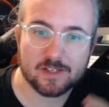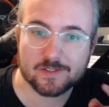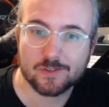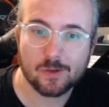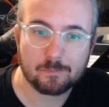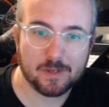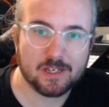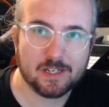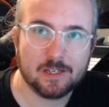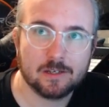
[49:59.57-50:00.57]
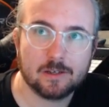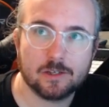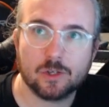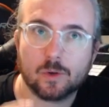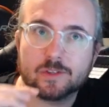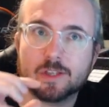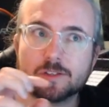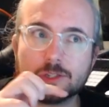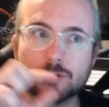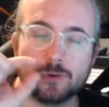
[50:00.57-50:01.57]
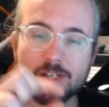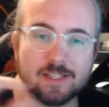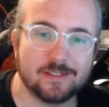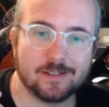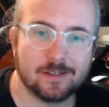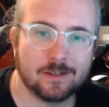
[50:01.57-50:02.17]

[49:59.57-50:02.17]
is not MIDI. It doesn't treat